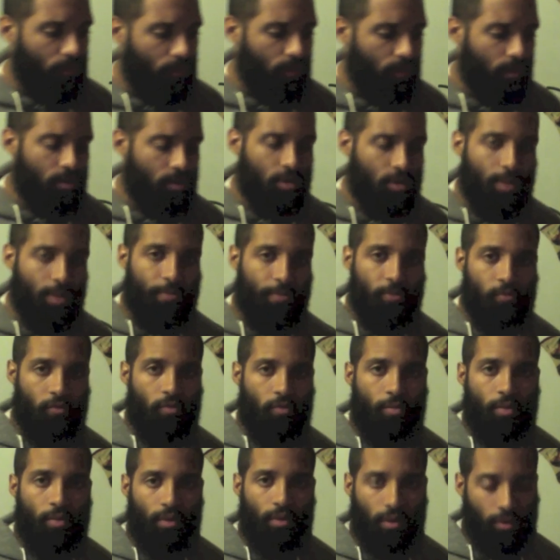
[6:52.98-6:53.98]
some of
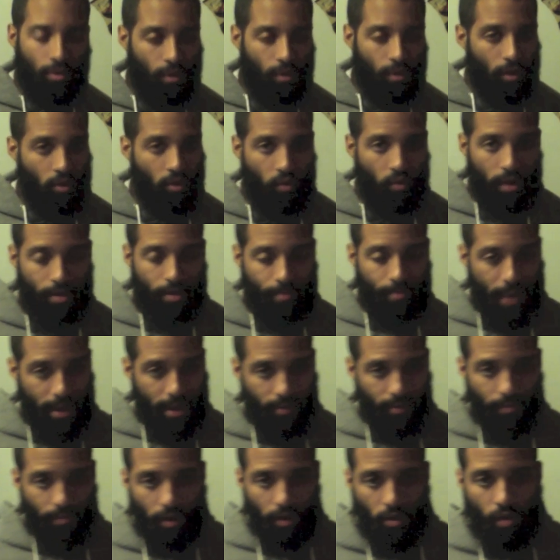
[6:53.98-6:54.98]
you agree might
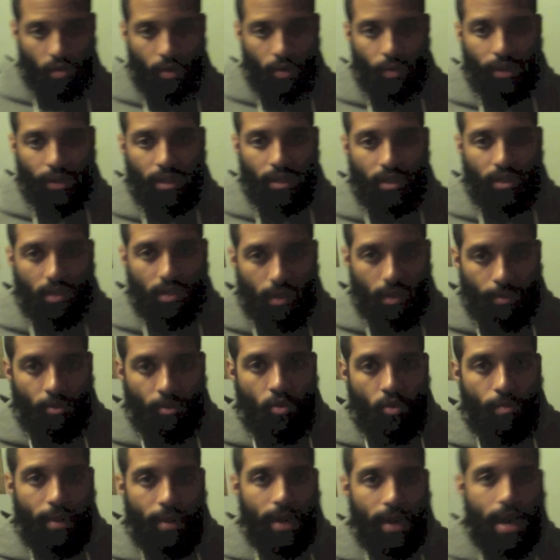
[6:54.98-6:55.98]
agree with this some of
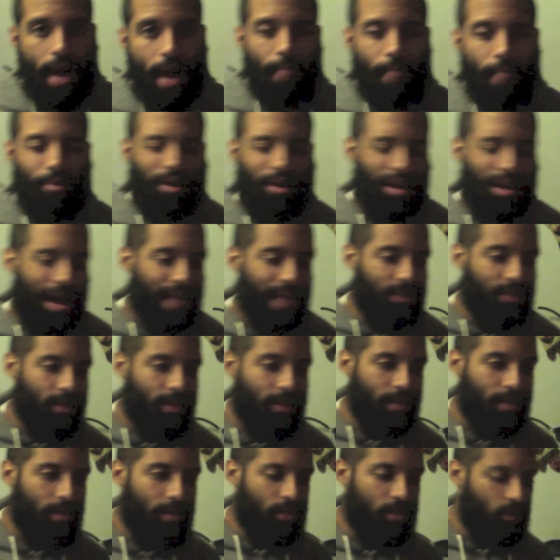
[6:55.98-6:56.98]
you may not but I
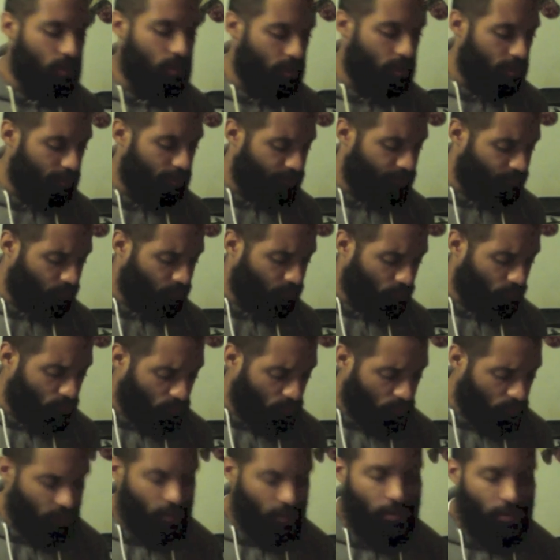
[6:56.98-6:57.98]
tend to see
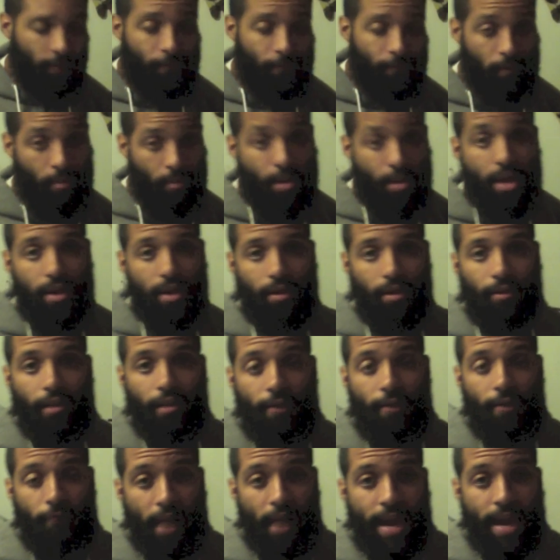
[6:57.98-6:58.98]
for me
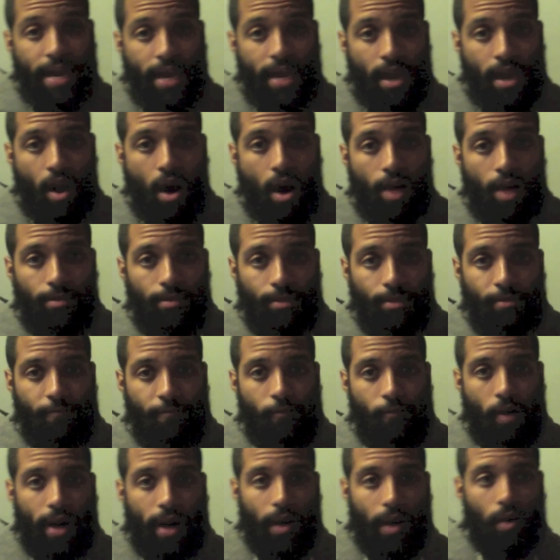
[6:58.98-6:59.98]
if I eat carbs
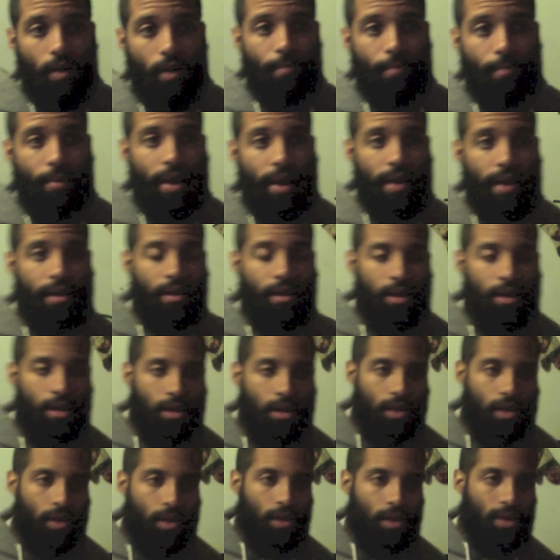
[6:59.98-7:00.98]
before I go to bed
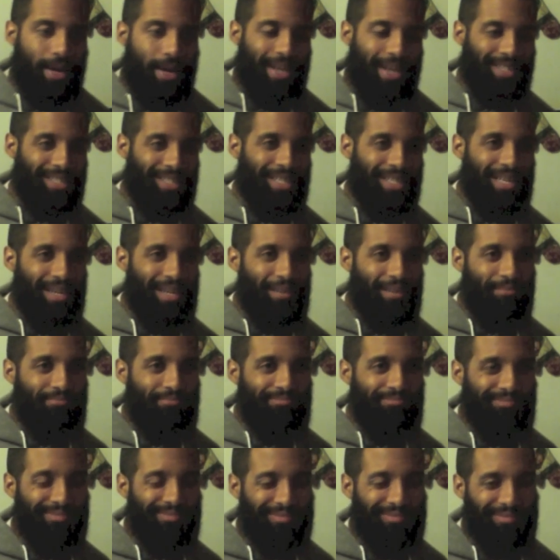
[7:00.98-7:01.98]
I
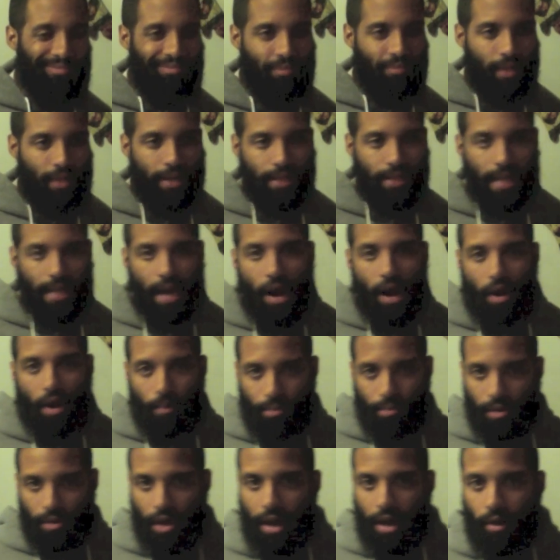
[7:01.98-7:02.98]
seem like that I'll
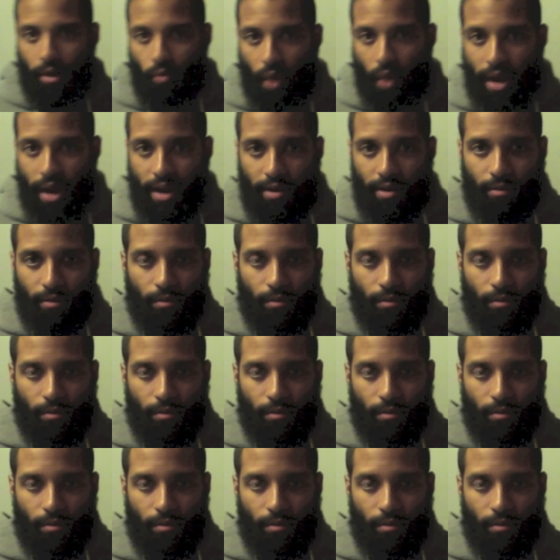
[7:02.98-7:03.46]
put on weight.